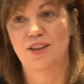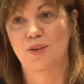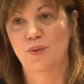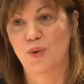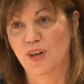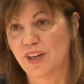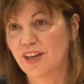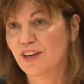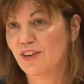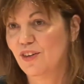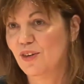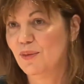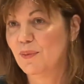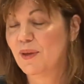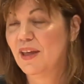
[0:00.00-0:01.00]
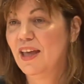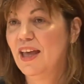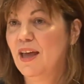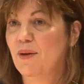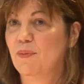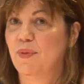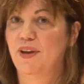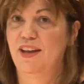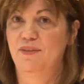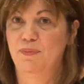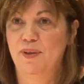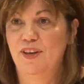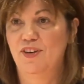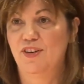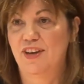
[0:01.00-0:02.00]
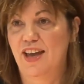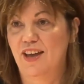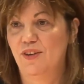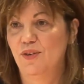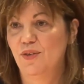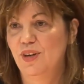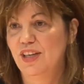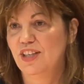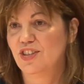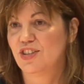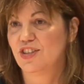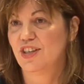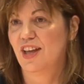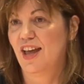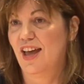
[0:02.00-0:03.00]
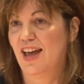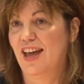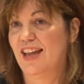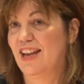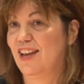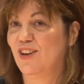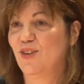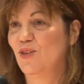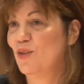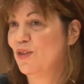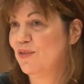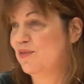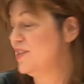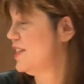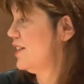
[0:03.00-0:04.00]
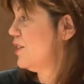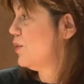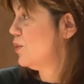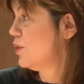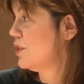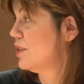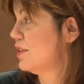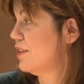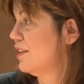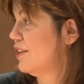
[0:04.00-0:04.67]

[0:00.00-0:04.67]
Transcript: at the working group, but I've been on outreach, and I know the physios.